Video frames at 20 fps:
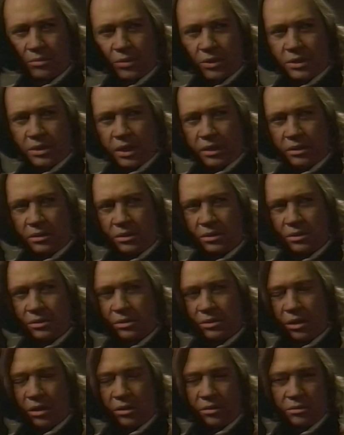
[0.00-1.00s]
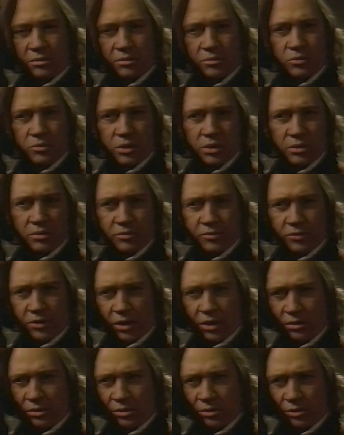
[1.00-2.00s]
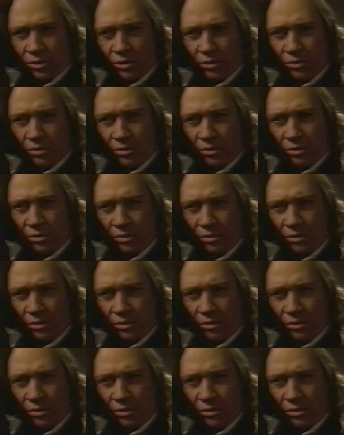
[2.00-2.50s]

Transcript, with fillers: But that is not what frightens you.